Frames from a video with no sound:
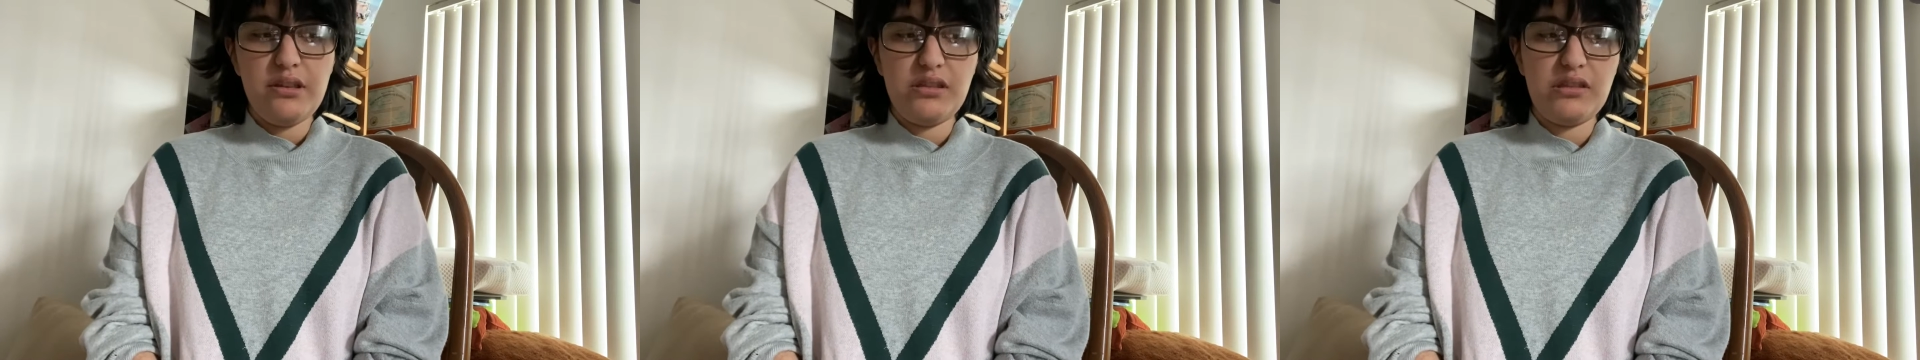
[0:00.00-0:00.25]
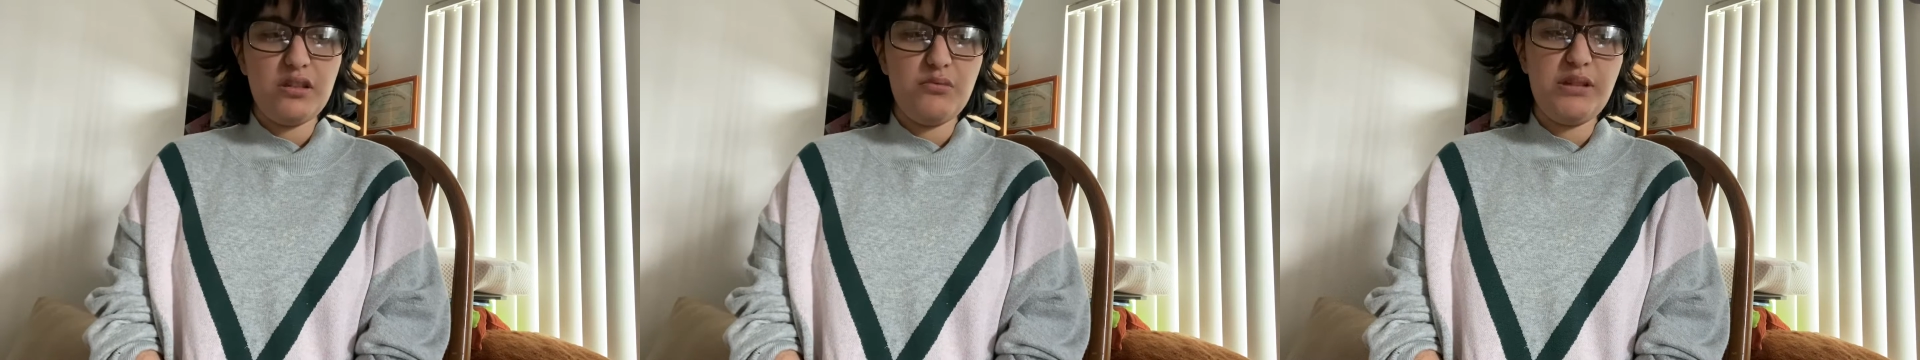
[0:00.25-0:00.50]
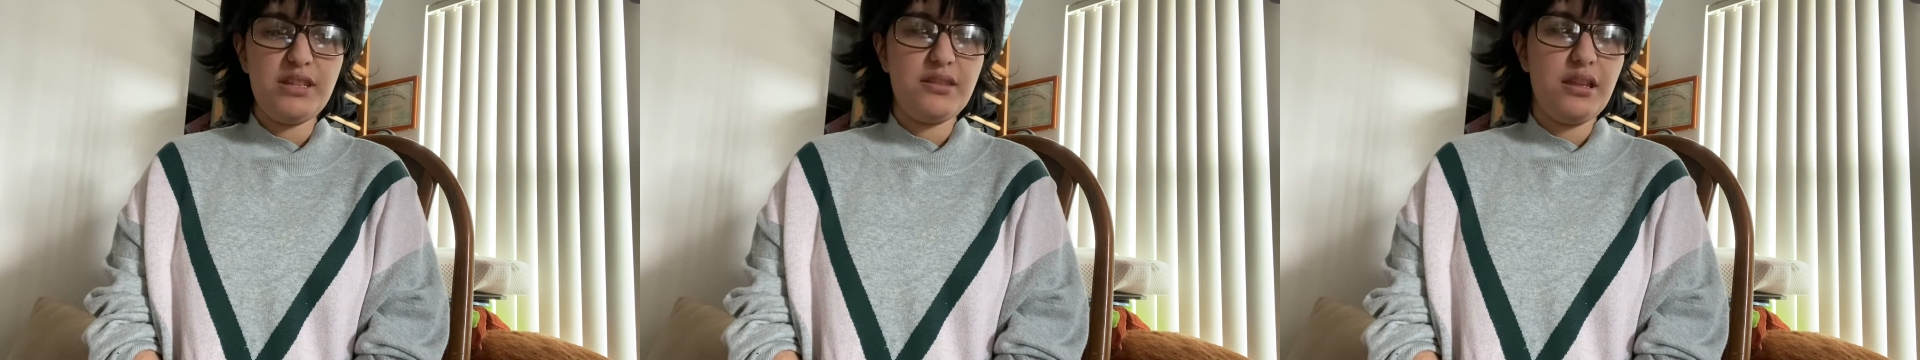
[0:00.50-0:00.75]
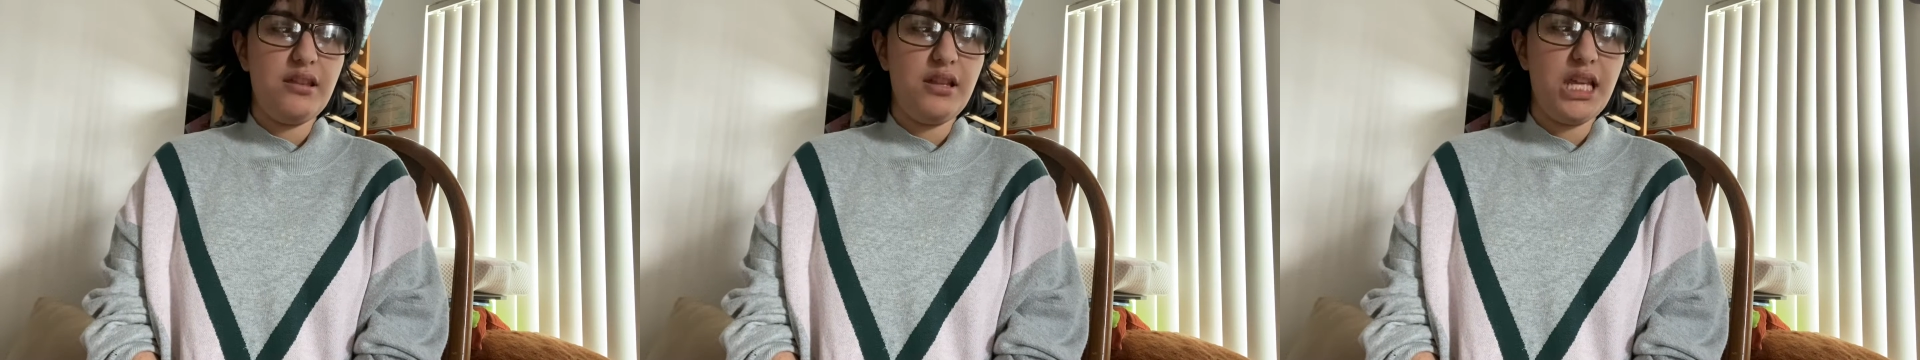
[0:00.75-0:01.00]
So
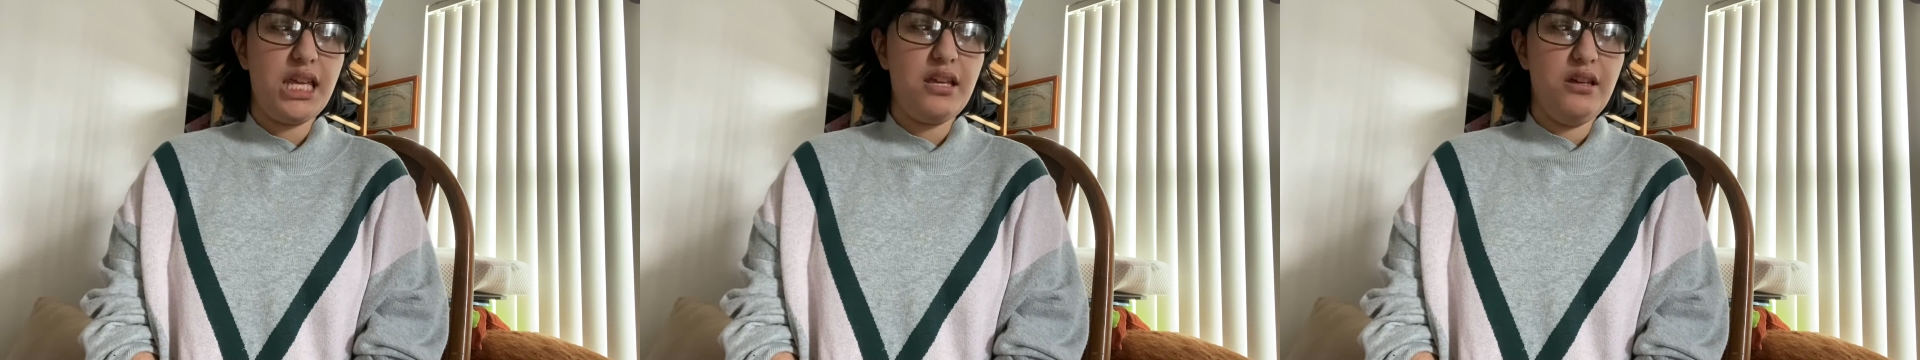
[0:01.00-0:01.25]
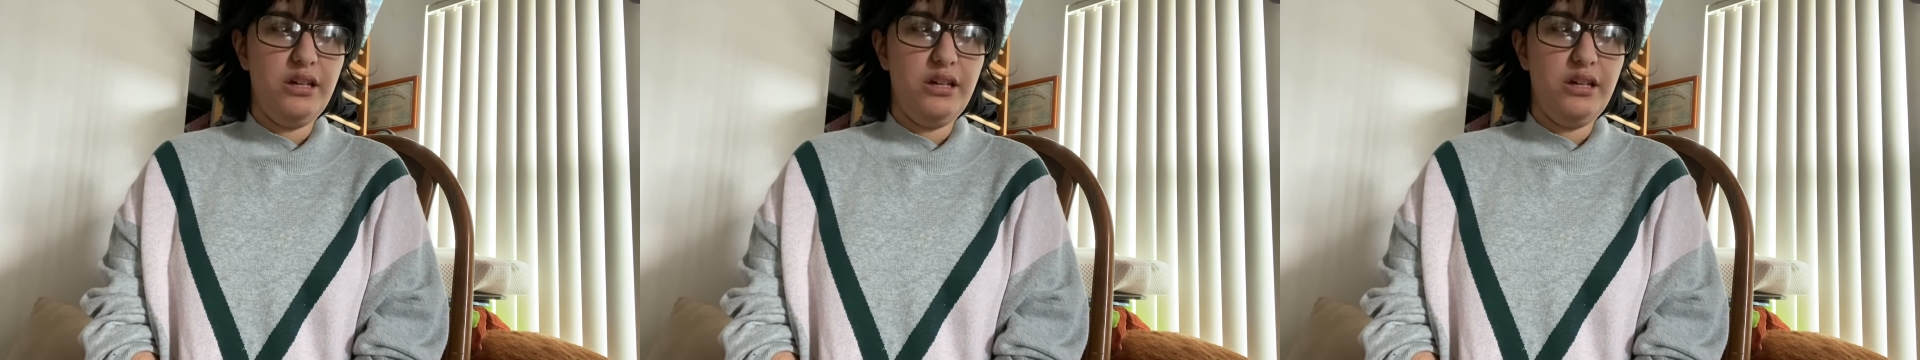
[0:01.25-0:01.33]
basically,